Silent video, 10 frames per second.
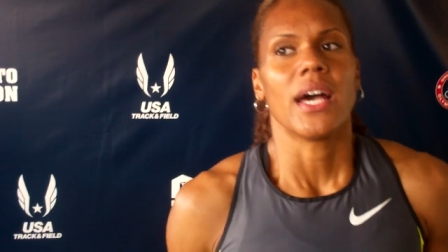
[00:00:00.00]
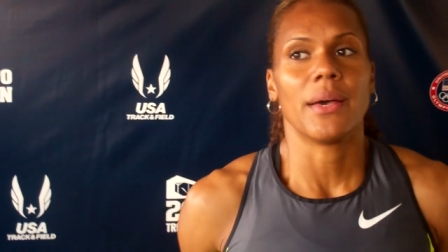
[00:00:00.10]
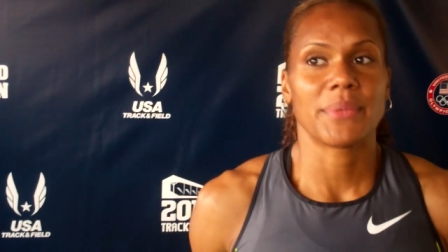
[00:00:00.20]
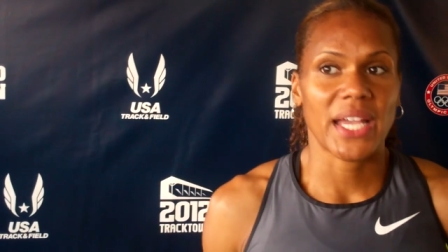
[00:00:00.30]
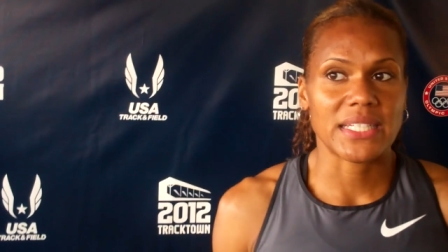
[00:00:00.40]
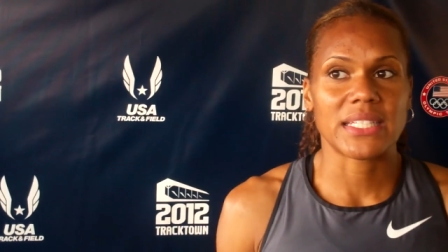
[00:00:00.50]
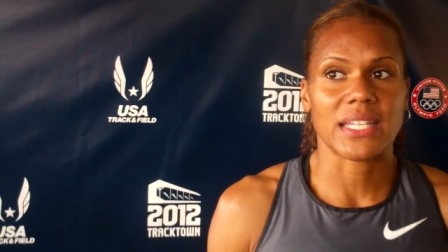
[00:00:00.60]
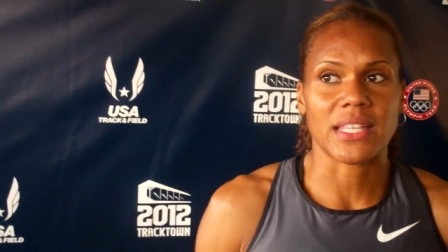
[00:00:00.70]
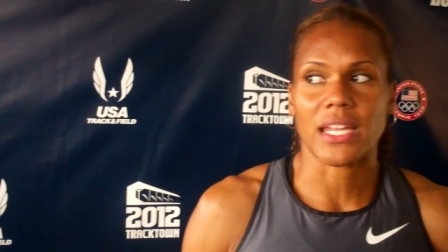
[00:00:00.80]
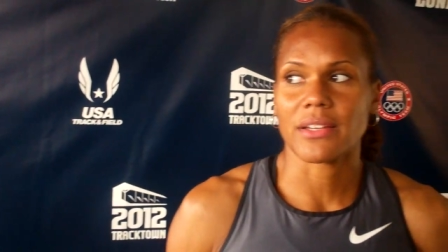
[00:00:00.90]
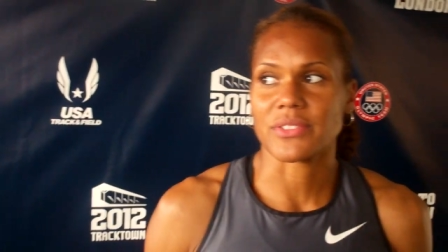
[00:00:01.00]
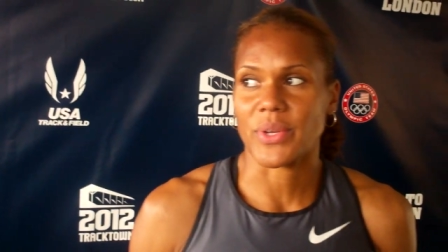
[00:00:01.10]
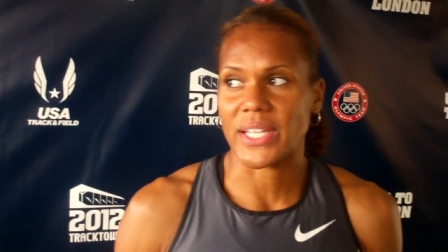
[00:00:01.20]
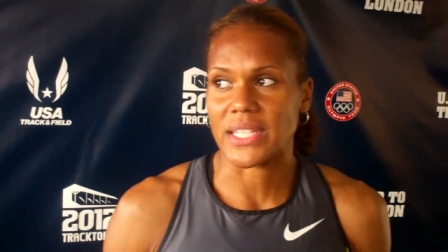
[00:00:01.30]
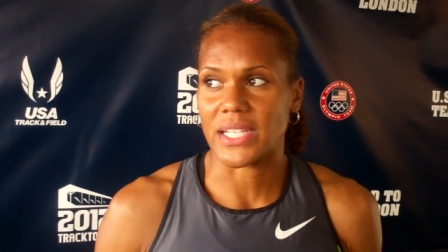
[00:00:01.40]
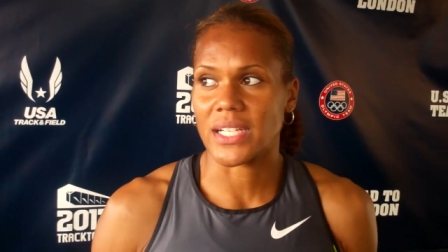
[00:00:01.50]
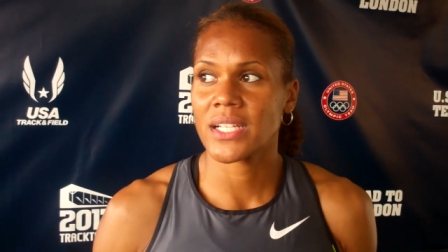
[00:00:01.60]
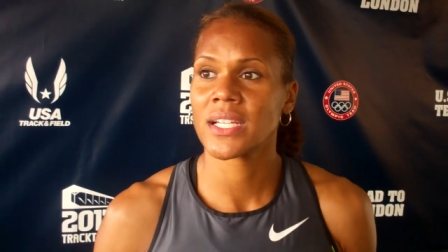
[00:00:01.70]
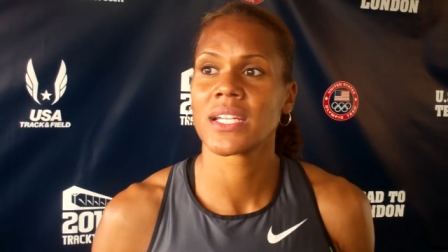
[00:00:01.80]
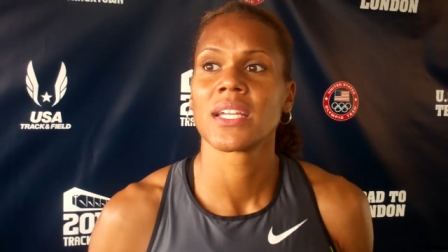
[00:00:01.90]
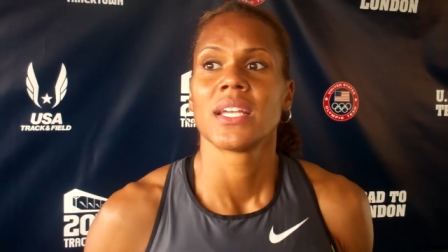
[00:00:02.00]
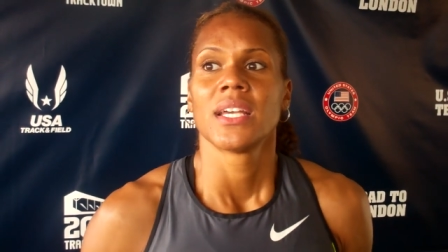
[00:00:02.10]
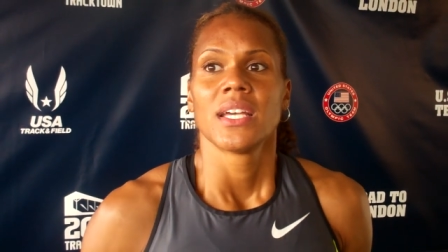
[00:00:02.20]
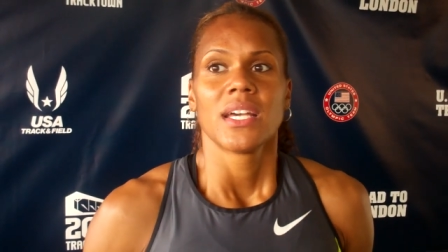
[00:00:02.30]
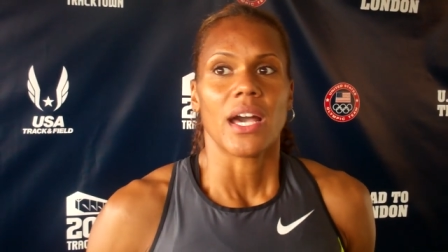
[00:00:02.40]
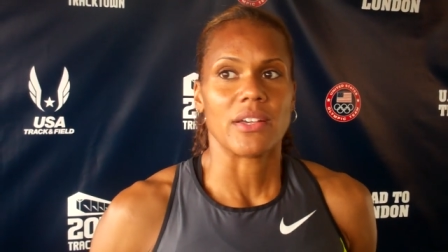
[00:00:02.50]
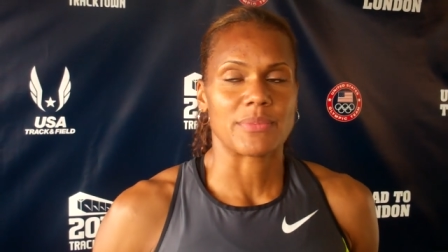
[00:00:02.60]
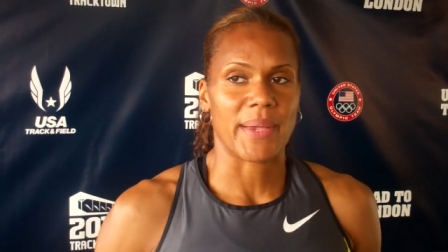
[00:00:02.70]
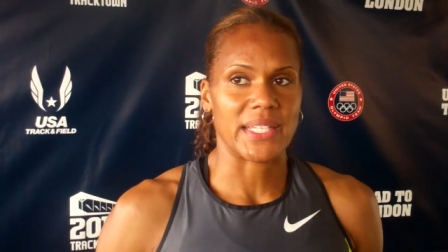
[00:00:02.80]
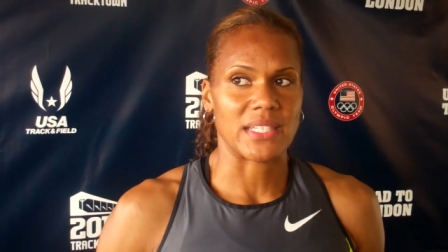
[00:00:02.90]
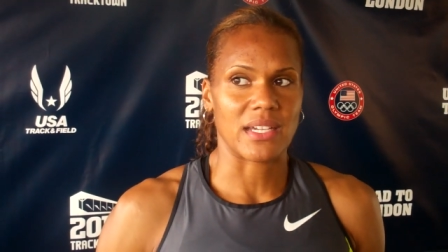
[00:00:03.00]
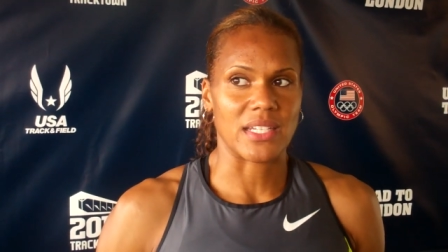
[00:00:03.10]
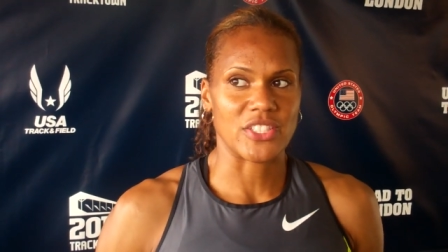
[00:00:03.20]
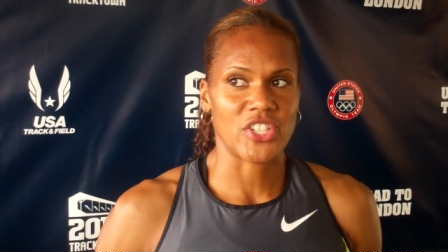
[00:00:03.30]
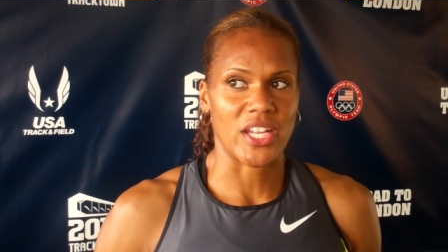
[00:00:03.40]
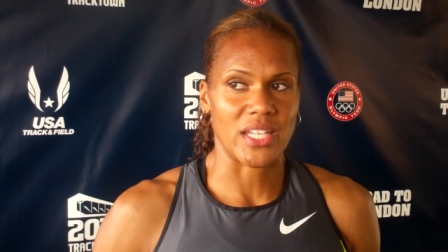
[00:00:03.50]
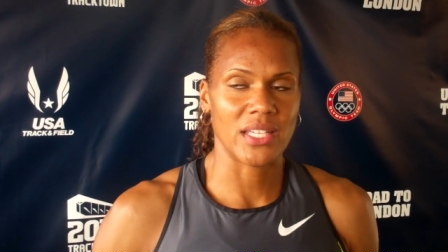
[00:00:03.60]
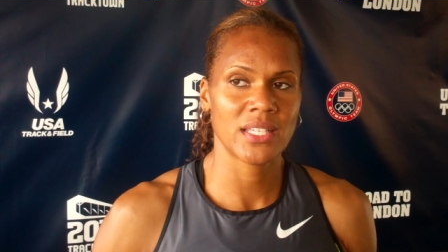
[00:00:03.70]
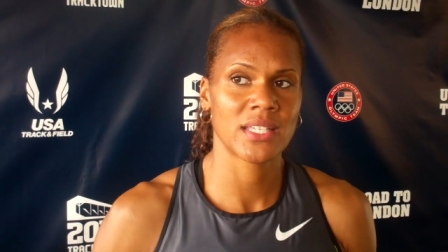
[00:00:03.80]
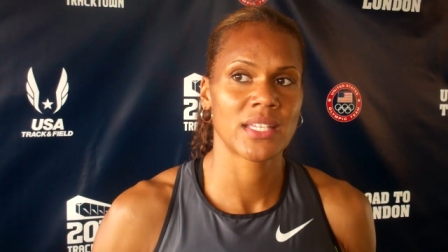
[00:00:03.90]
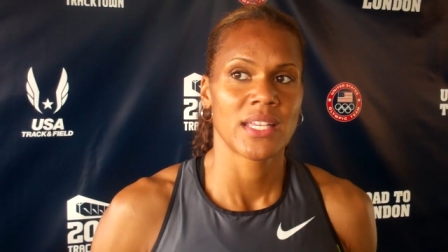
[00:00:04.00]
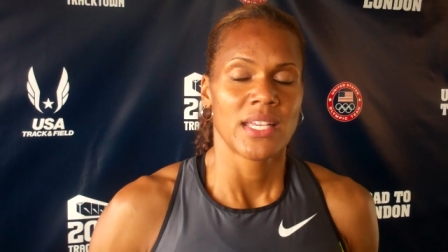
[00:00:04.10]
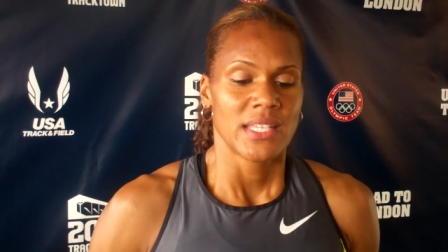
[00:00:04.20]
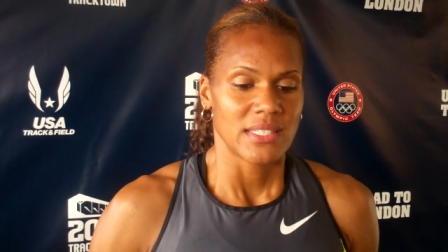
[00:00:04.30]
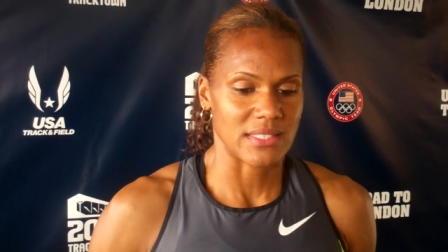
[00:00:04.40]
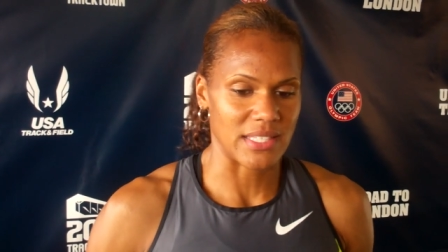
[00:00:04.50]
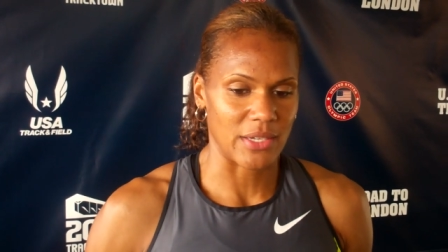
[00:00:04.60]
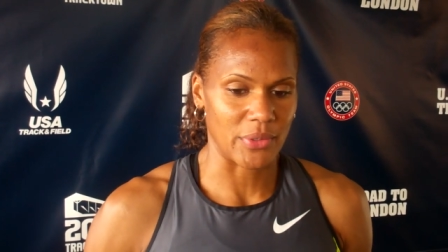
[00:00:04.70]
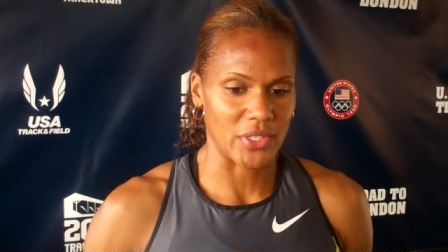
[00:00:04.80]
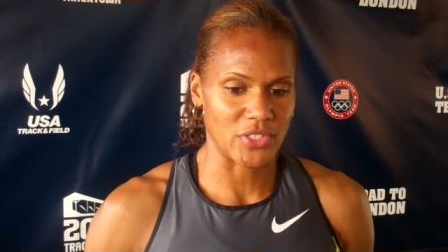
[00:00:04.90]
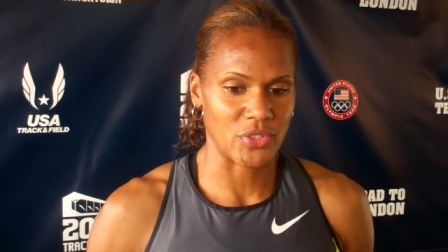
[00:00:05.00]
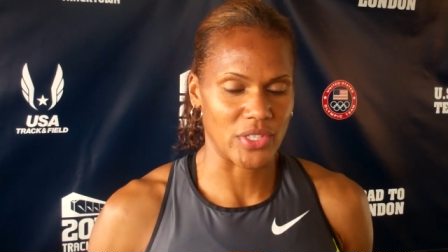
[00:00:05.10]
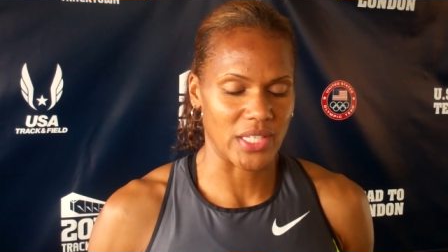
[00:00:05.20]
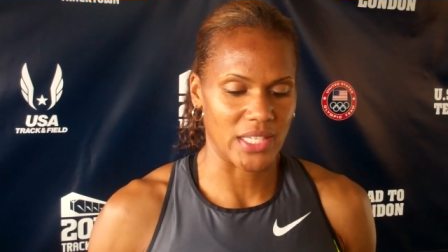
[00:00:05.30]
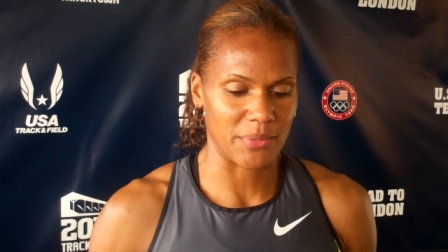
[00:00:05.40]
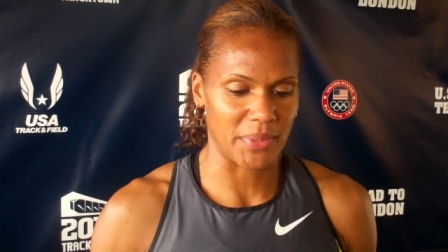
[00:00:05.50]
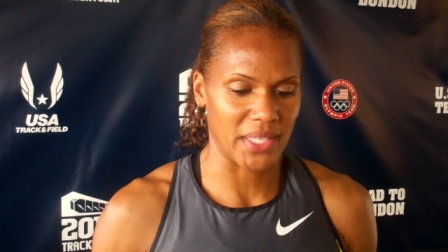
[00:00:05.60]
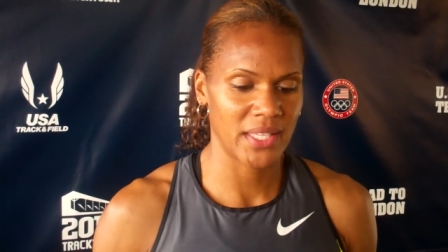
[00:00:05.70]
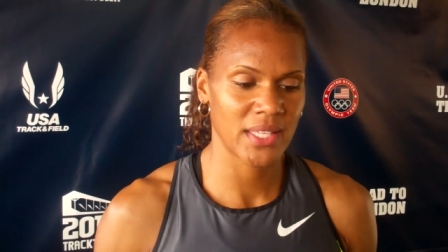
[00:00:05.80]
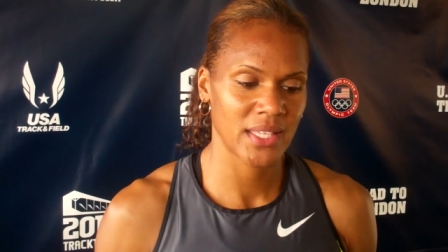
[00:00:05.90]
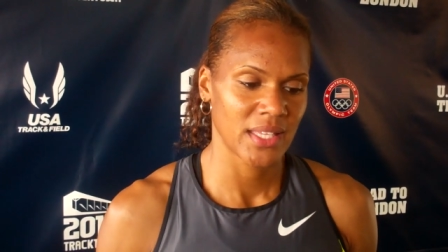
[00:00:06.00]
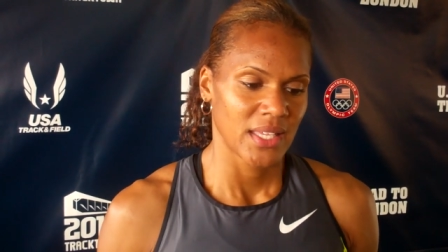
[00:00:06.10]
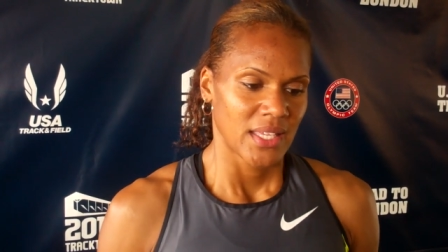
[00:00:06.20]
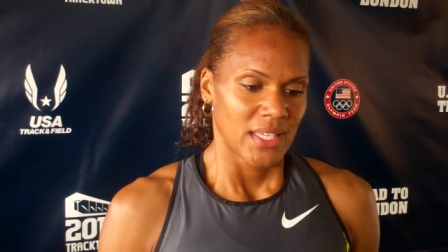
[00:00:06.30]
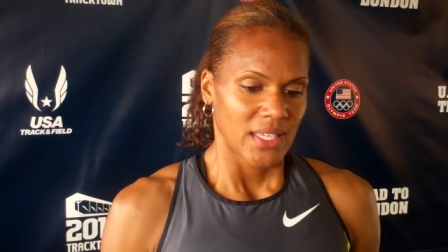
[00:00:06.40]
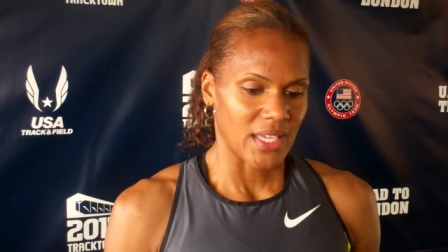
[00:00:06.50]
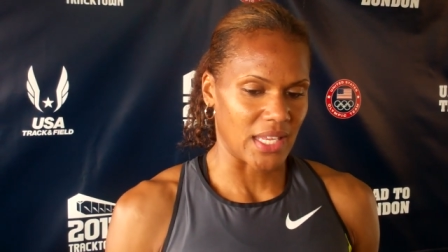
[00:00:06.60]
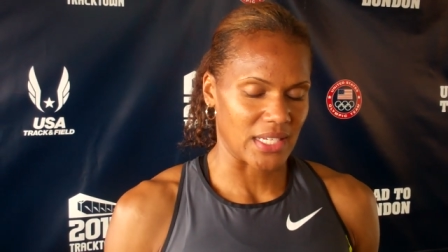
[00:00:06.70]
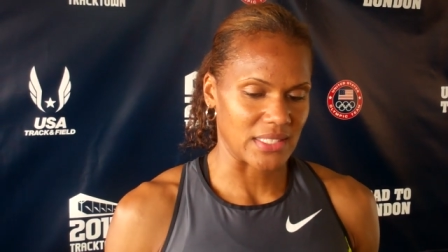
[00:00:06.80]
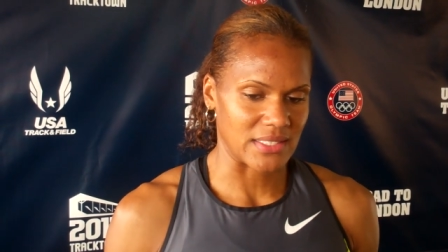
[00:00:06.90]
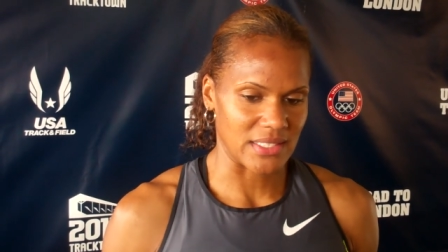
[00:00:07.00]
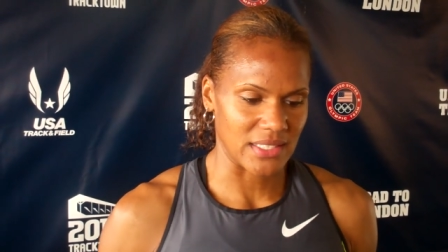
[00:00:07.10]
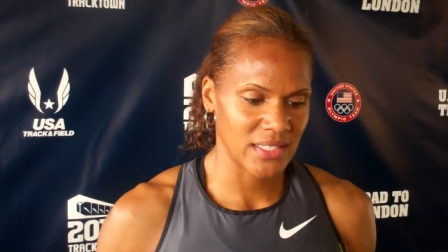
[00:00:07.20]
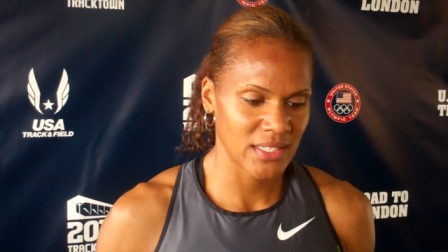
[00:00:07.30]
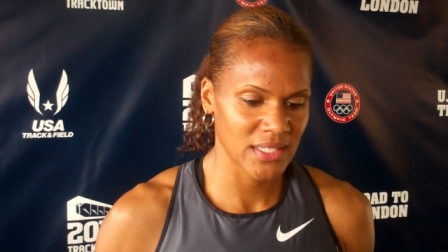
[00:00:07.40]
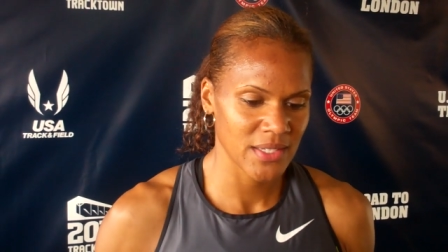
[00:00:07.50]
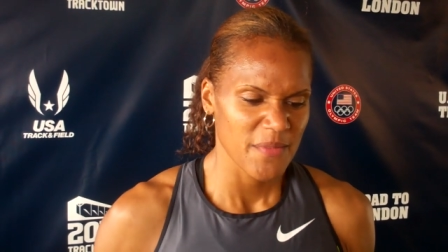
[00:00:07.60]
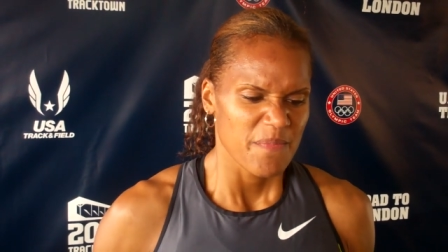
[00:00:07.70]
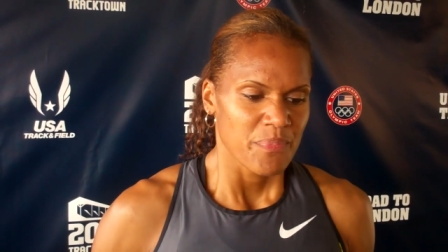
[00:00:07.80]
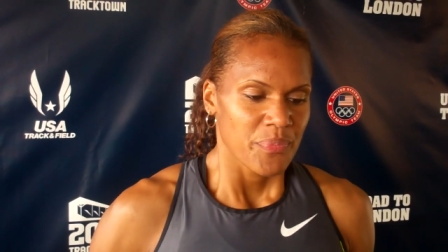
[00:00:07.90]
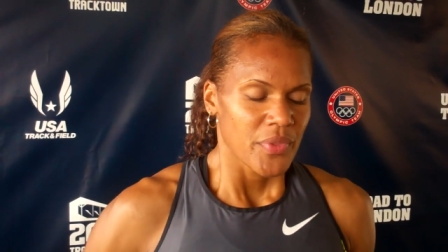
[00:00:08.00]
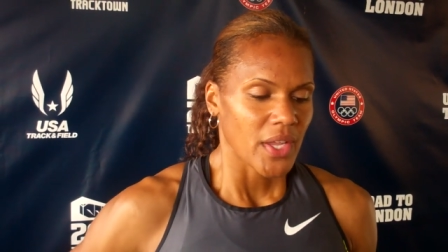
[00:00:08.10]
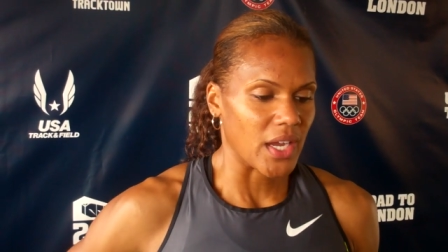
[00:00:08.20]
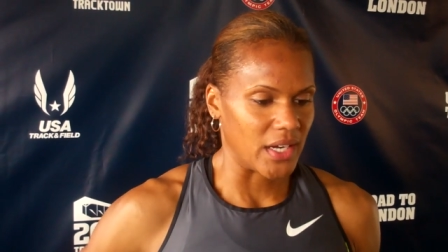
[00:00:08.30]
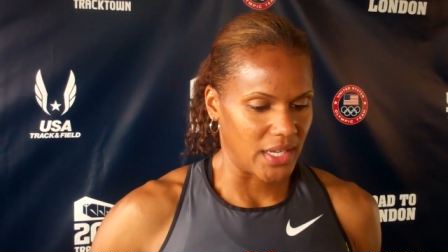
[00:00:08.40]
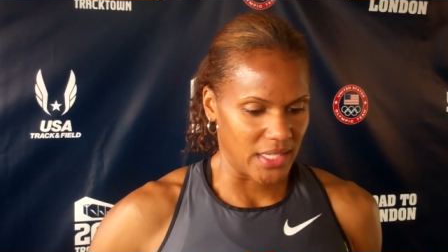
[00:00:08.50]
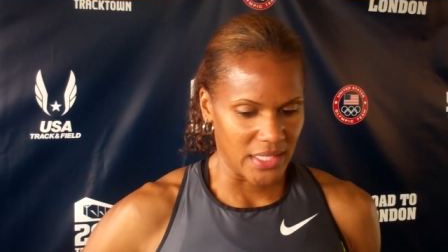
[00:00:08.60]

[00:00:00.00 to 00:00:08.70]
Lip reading: Yeah, I did. I thought I was right there. I was by Dawn. I tried to stay with her toward the end, but kind of could see her